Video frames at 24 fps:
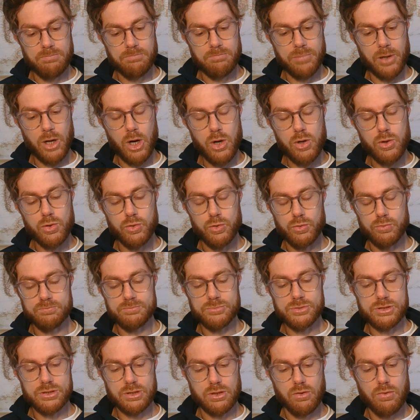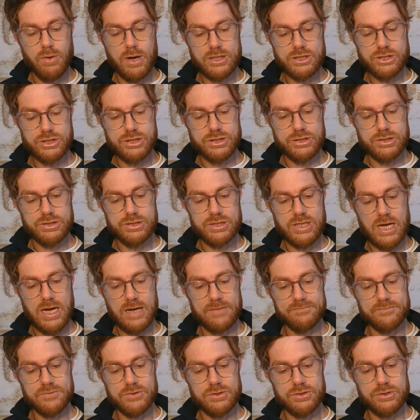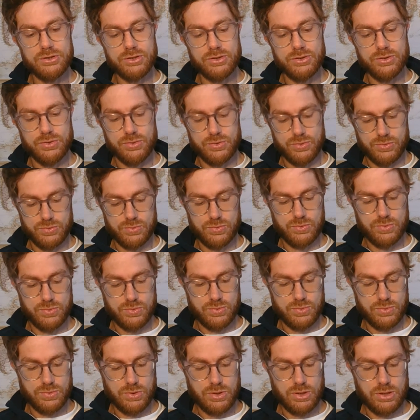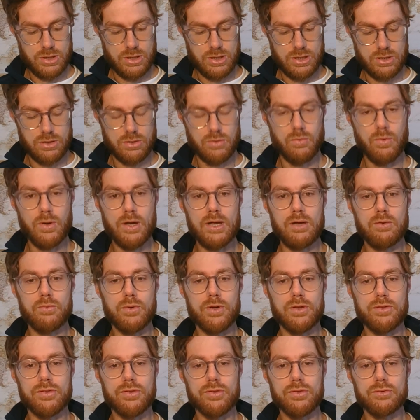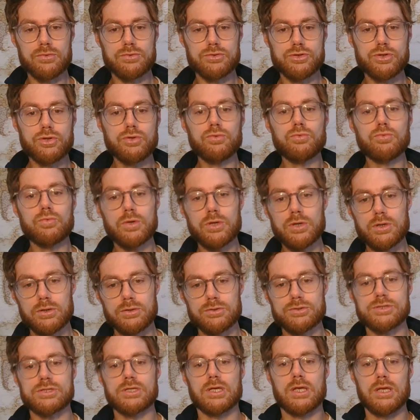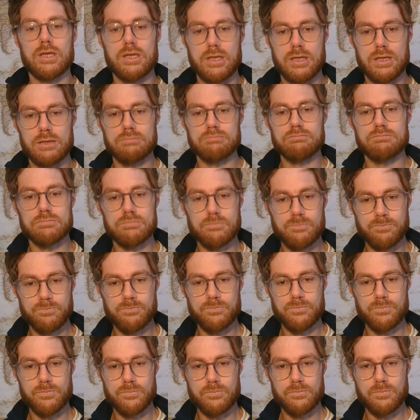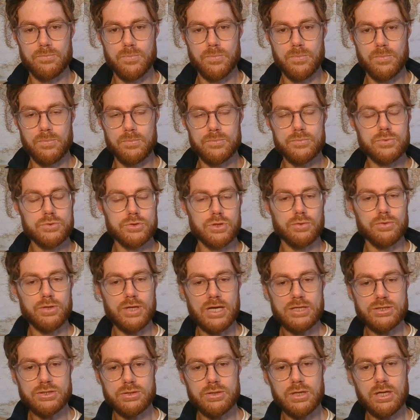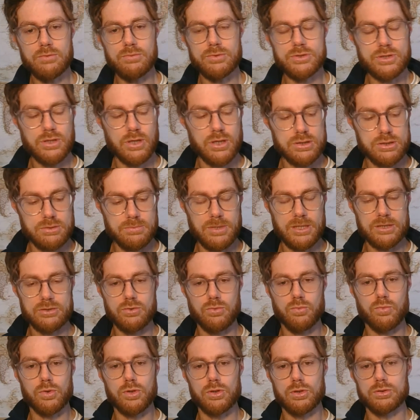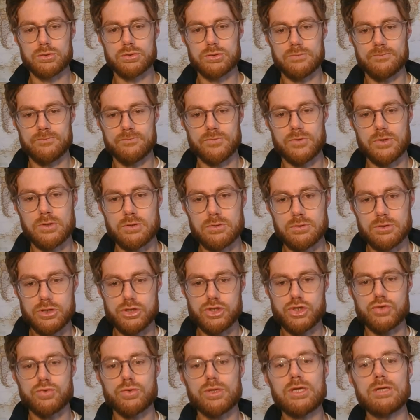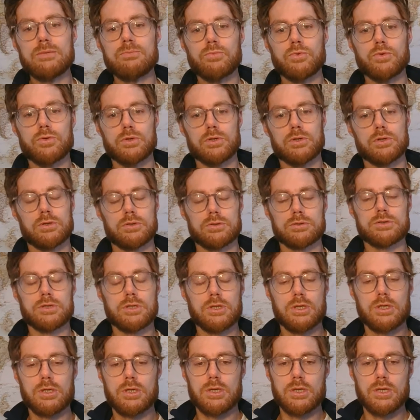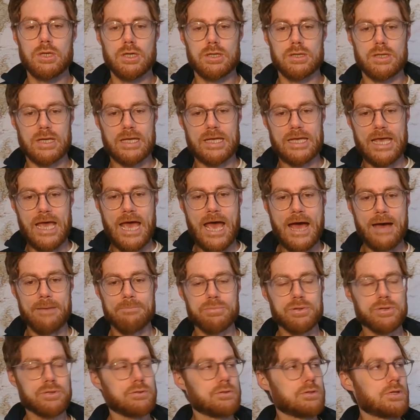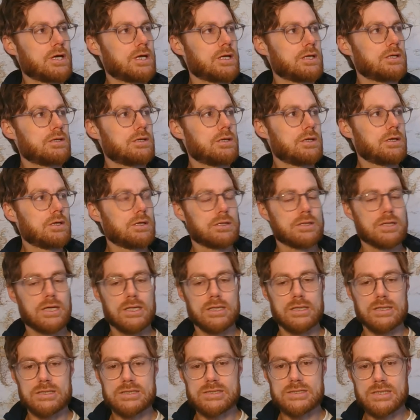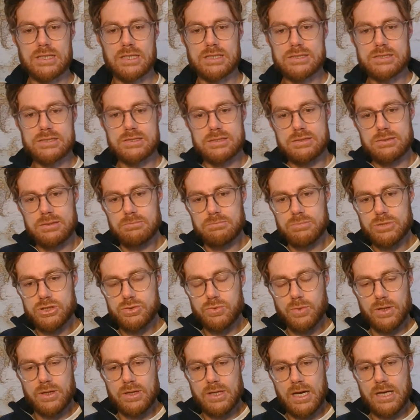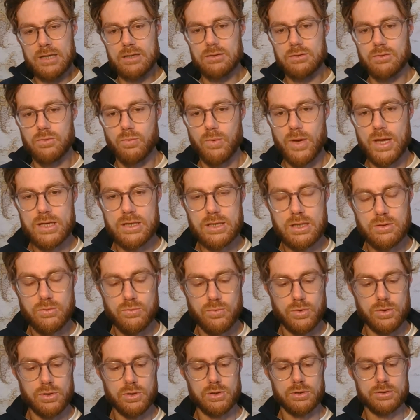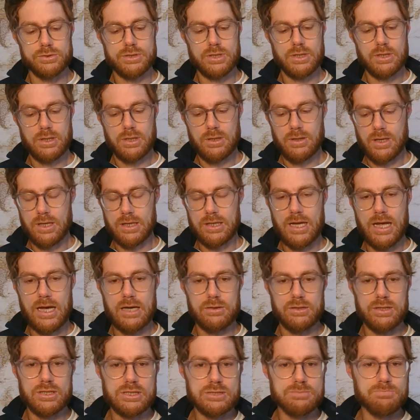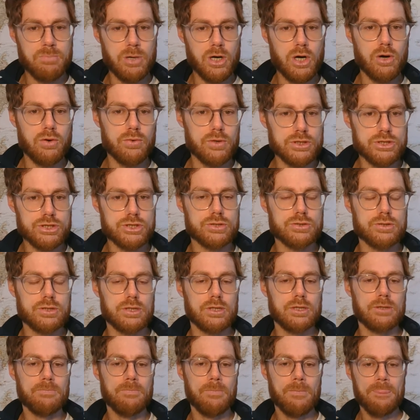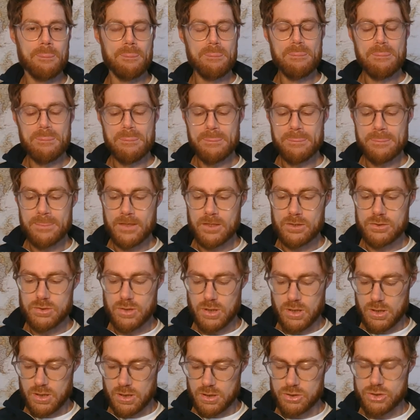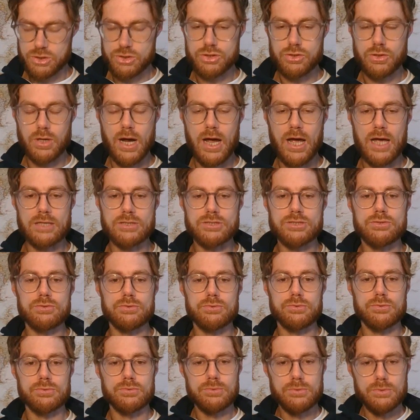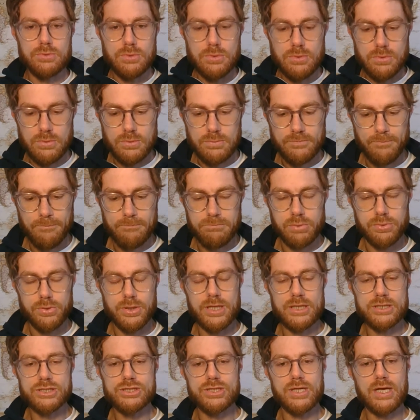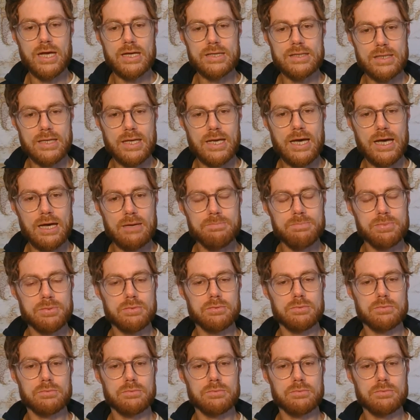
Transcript: poems, the questions, have to do in a way with two worlds again. So yesterday we talked about the world of the dream world and the gap that exists between that and the waking world, and how his poetry tries to bridge that gap